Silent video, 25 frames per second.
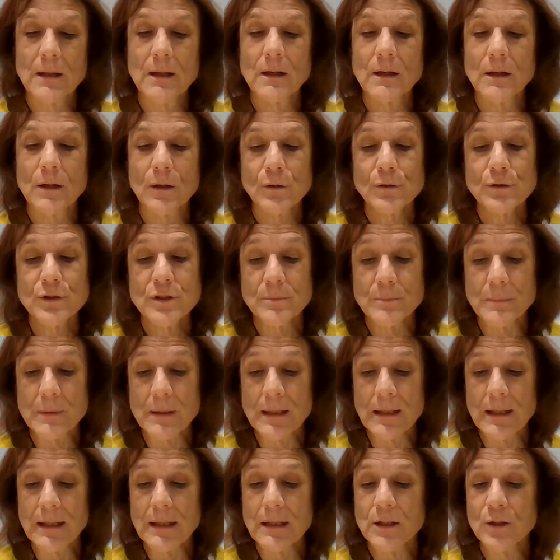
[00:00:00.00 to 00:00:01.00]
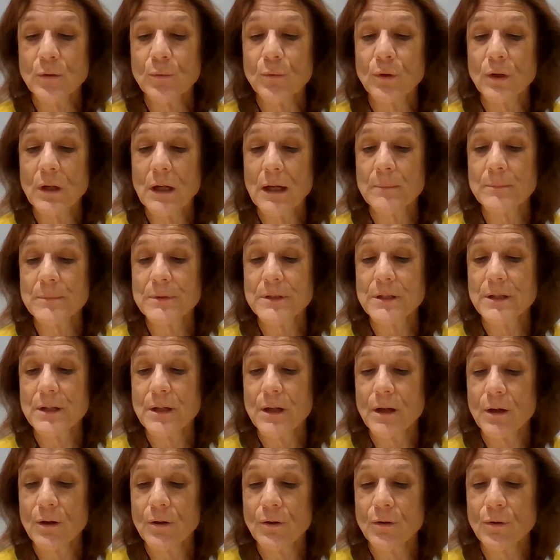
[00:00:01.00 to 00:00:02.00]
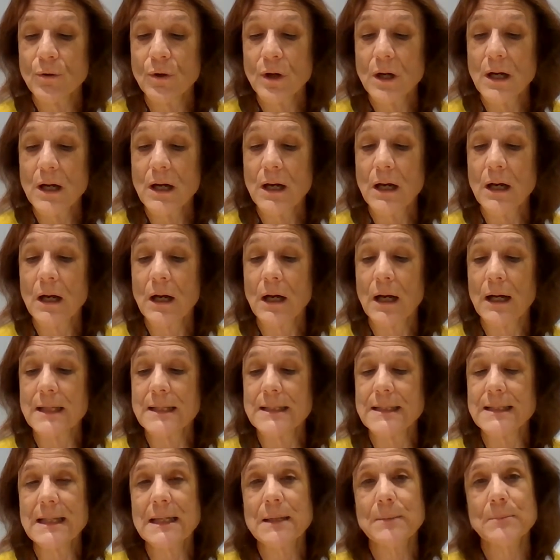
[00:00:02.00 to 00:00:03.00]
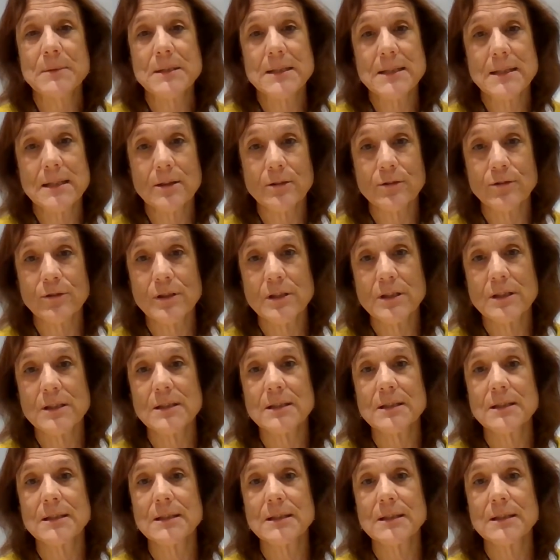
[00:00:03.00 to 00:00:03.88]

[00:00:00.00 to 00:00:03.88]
Ultimately, you will come to know a deep stillness